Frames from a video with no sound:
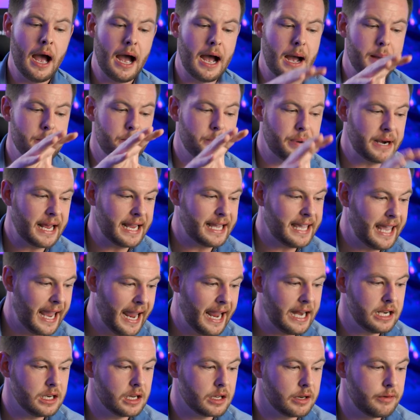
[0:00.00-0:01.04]
but I
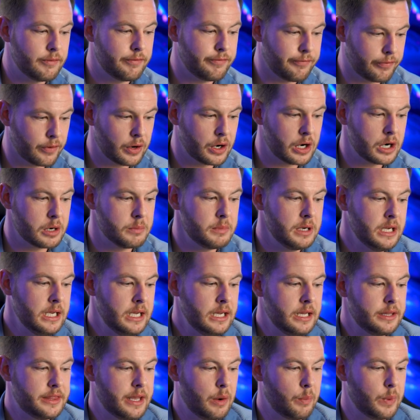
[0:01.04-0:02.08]
can confirm
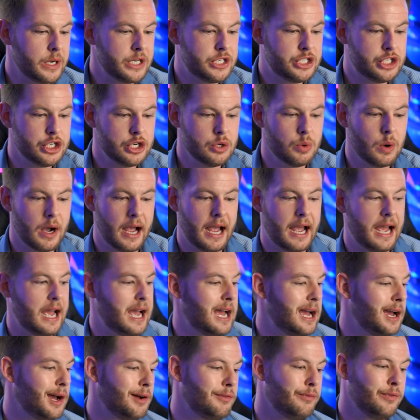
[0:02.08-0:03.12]
that we do
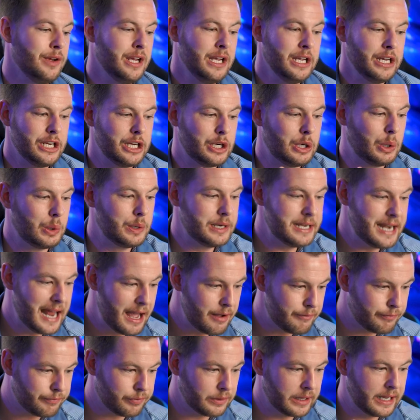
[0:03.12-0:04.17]
have, you know,
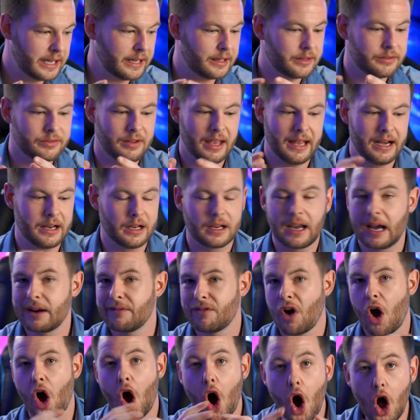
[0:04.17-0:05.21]
Netflix and kind
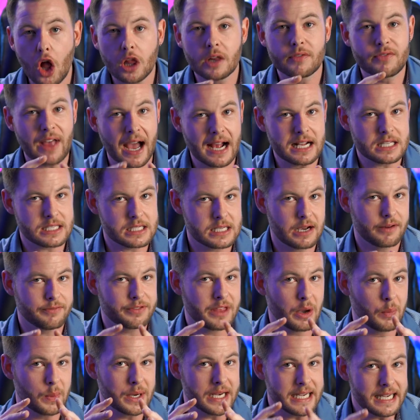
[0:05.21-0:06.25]
of all of that stuff
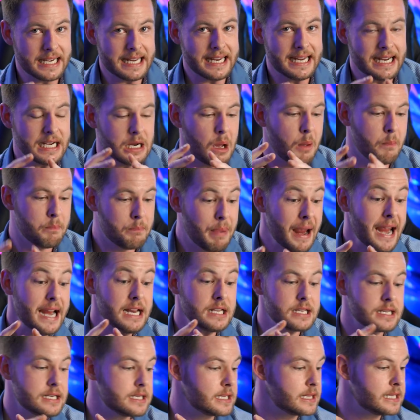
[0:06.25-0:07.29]
that we need
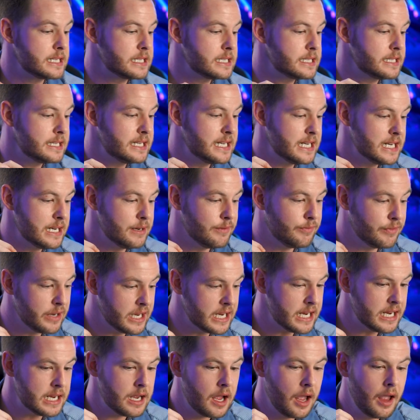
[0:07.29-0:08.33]
baked into this
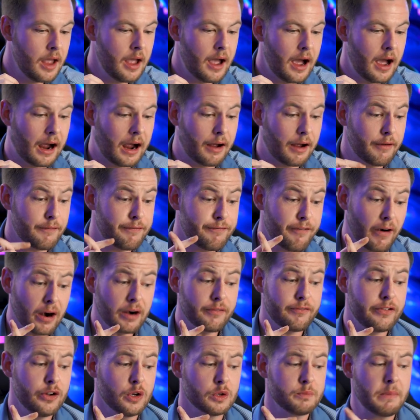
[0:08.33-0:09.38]
TV. Far
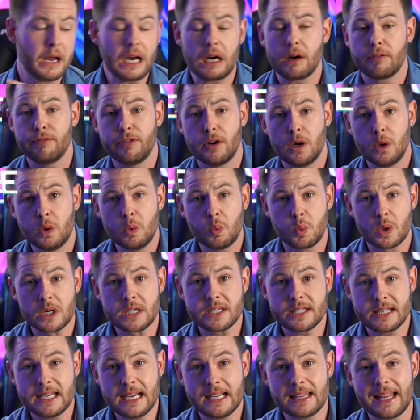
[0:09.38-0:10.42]
field microphone, we're
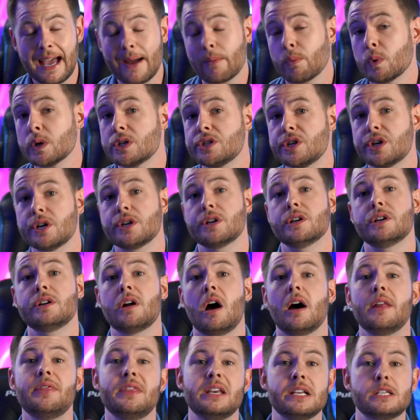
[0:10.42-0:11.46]
seeing that return
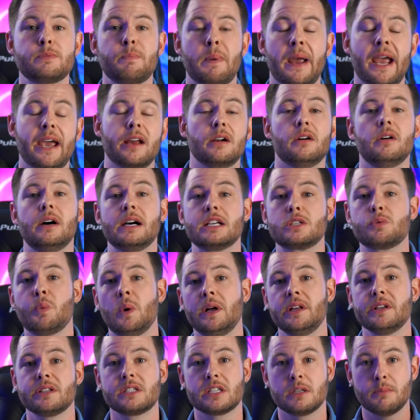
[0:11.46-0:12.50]
on this panel as
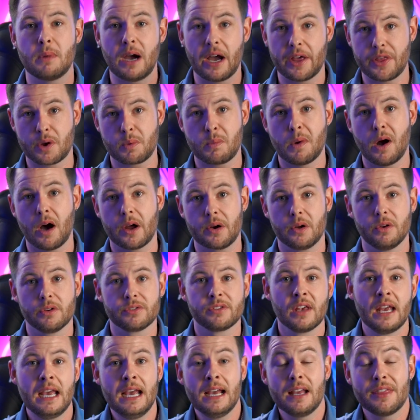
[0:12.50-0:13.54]
well as some other
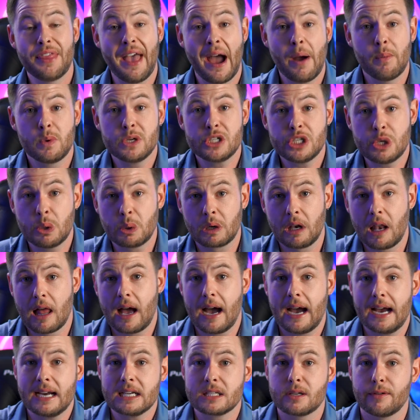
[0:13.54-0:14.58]
models. That was
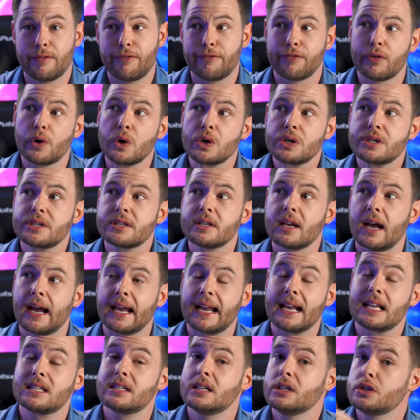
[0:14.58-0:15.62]
utilized first, I
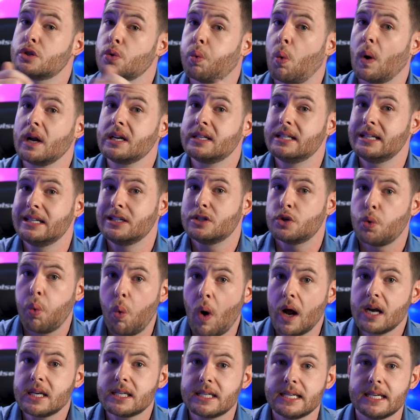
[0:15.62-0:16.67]
guess, in
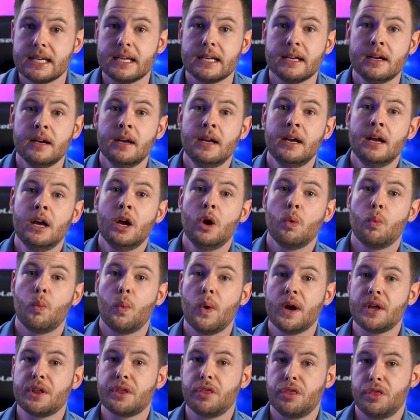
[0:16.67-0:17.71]
2020
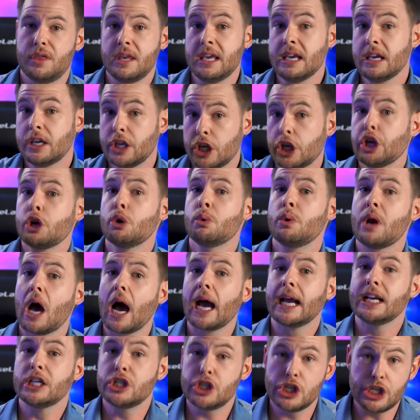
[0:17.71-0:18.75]
with the
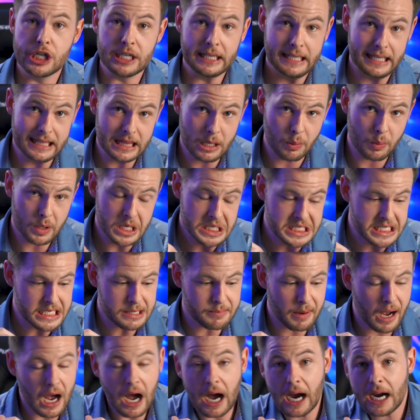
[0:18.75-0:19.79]
Q9G again that we see
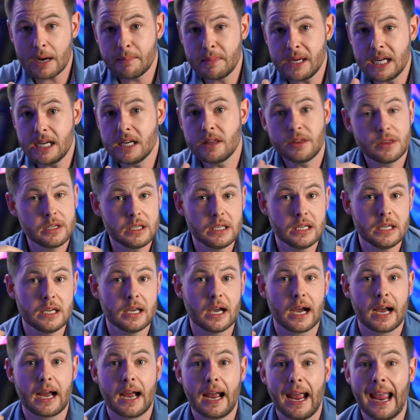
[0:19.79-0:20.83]
behind me, the
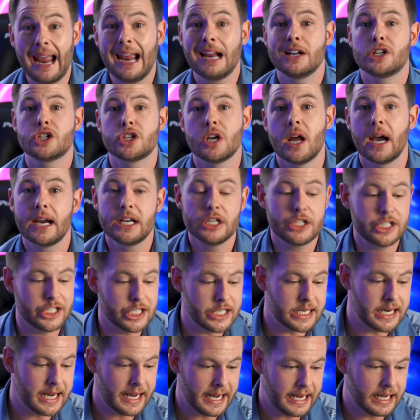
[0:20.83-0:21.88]

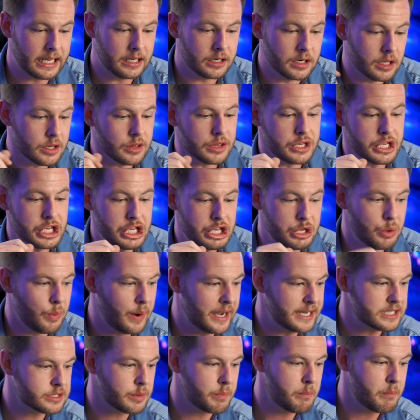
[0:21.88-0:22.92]
H9G in the
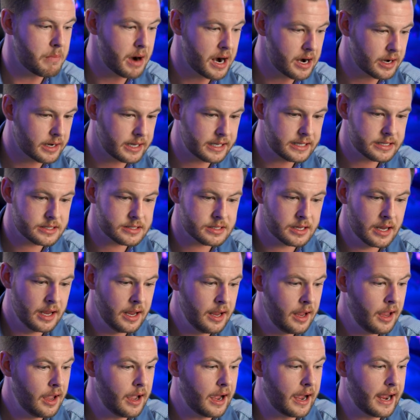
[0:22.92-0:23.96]
US markets.
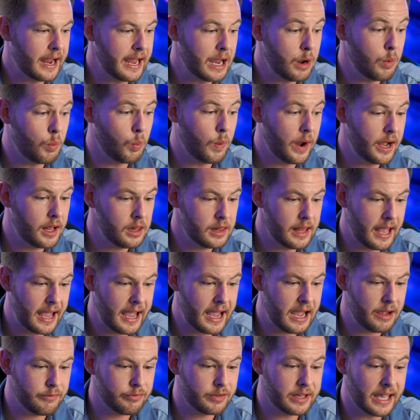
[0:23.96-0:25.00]
It will
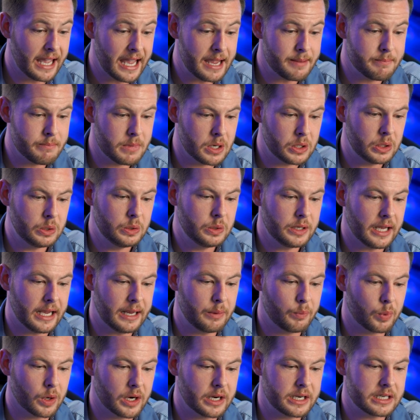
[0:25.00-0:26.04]
have game mode,
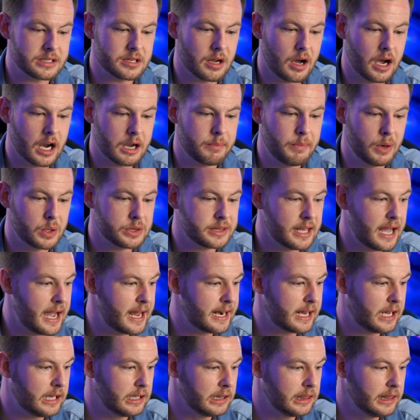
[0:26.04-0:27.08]
and we're gonna talk about
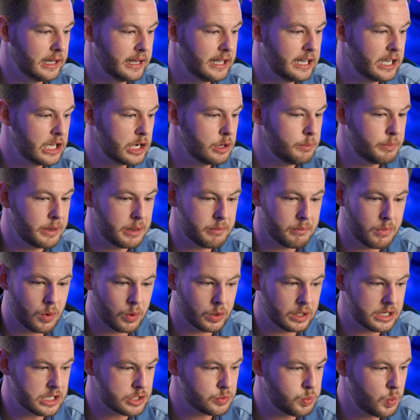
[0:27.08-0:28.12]
that a little bit
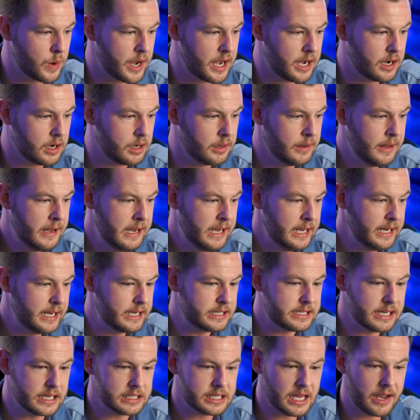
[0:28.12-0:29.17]
more as well.
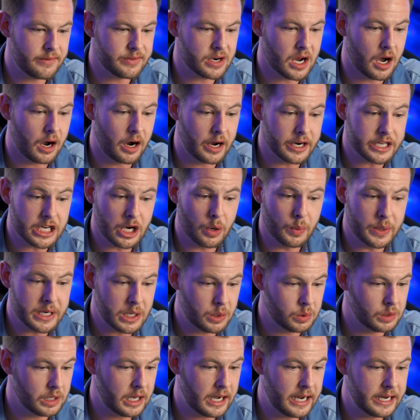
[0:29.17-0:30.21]
It does have an audio
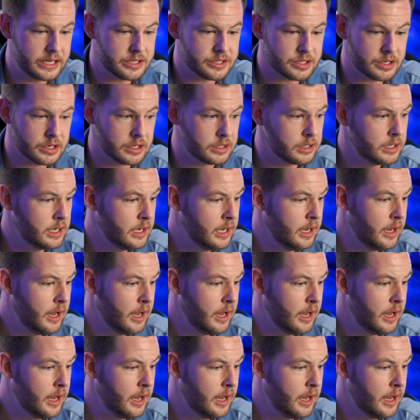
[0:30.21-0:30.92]
equalizer.